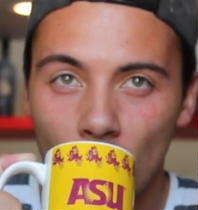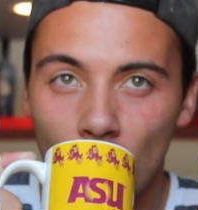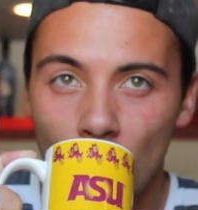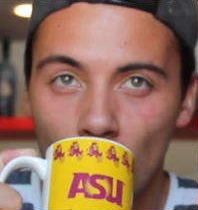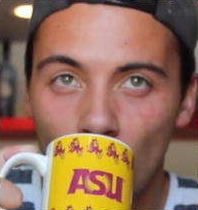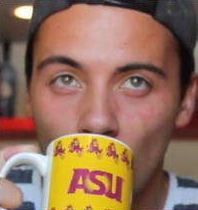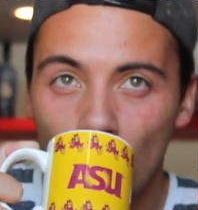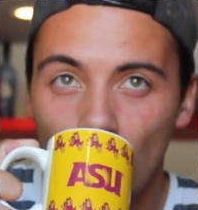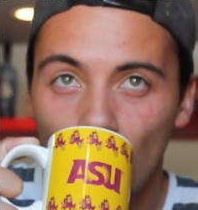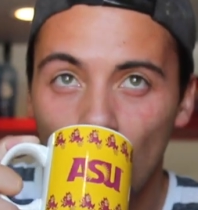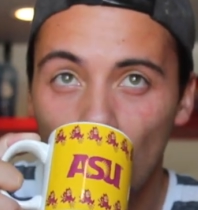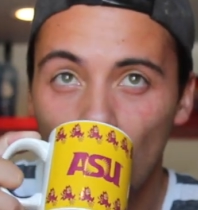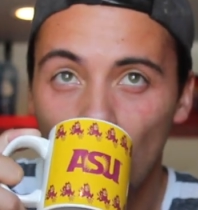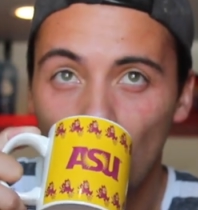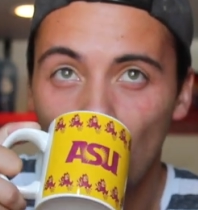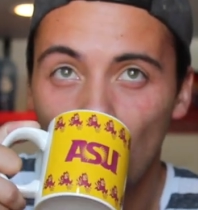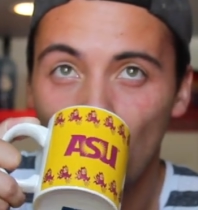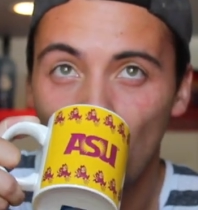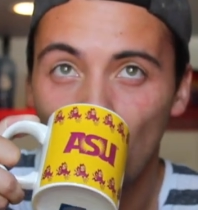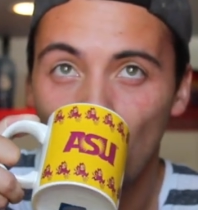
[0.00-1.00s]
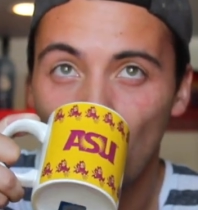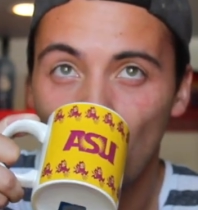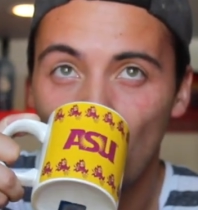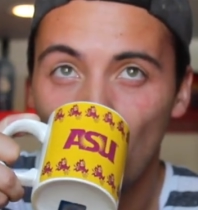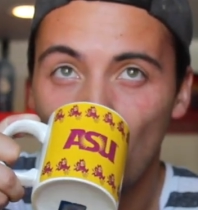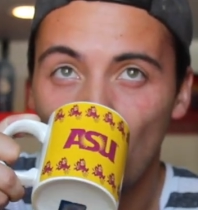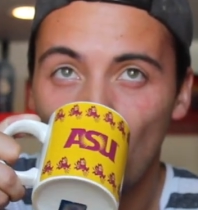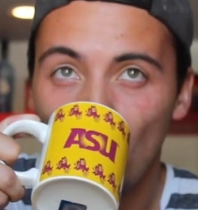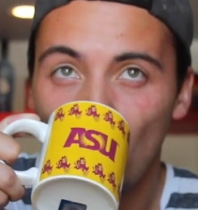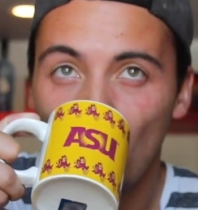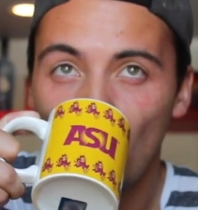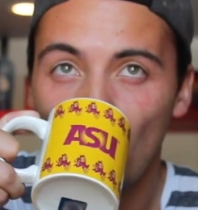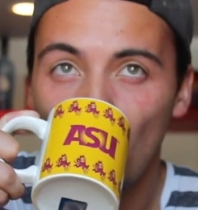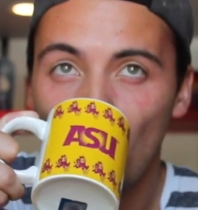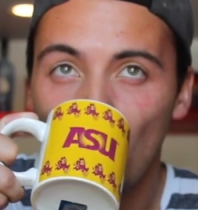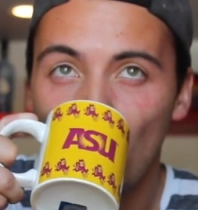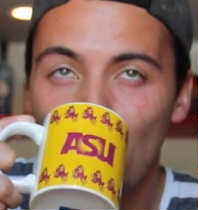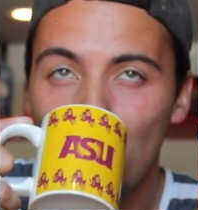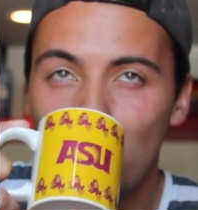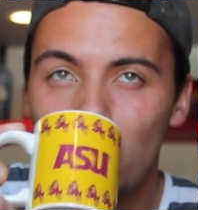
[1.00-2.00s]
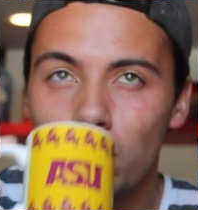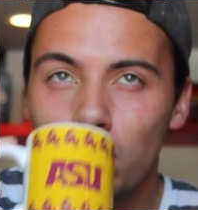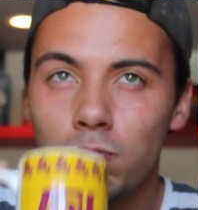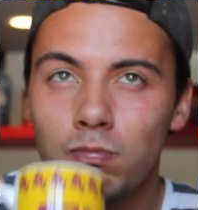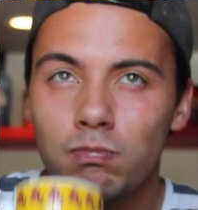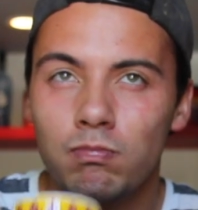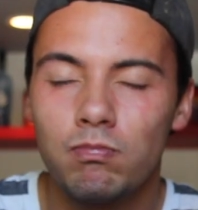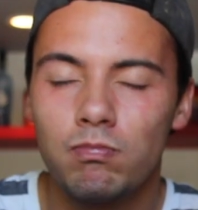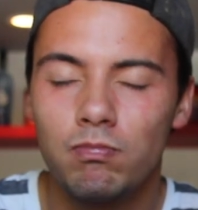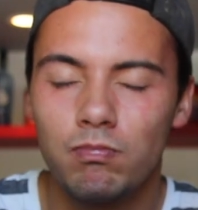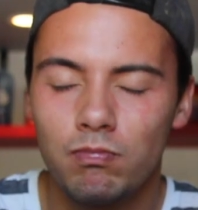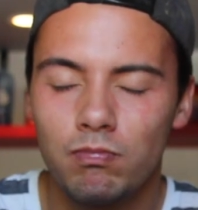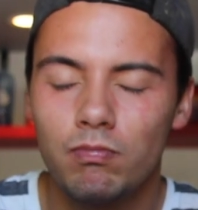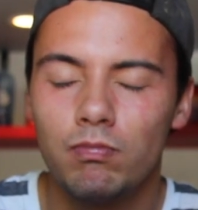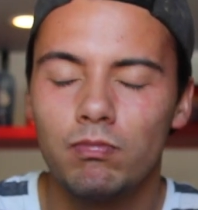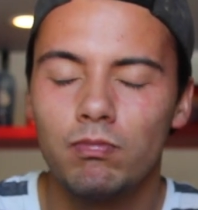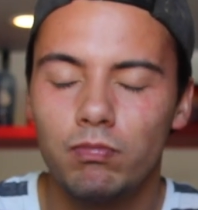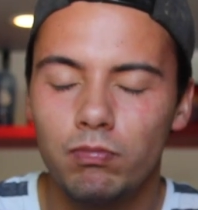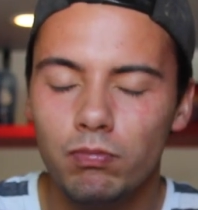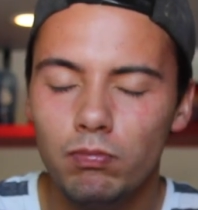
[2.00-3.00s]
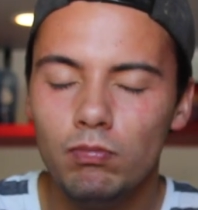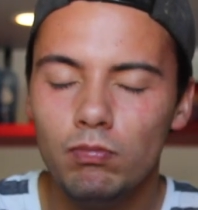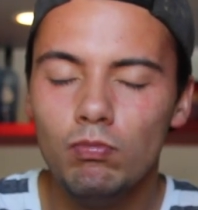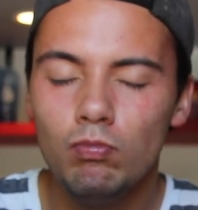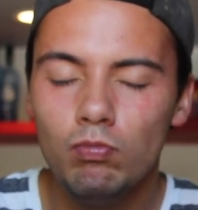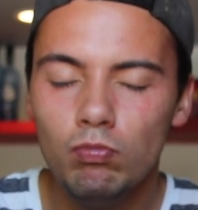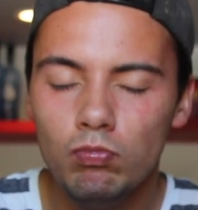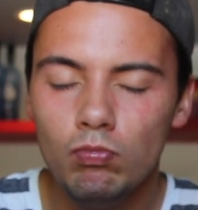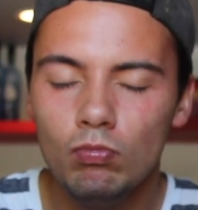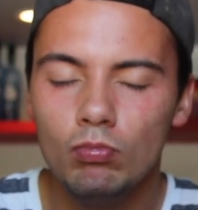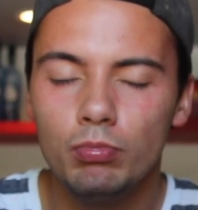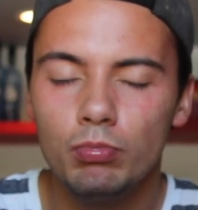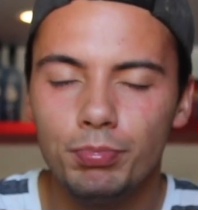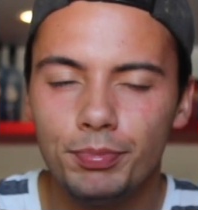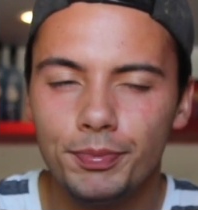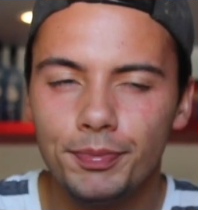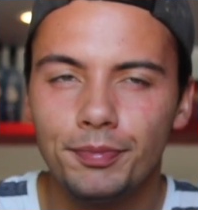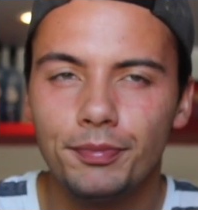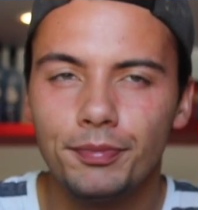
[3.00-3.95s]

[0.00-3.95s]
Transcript: Then I saw your light. I don't know what to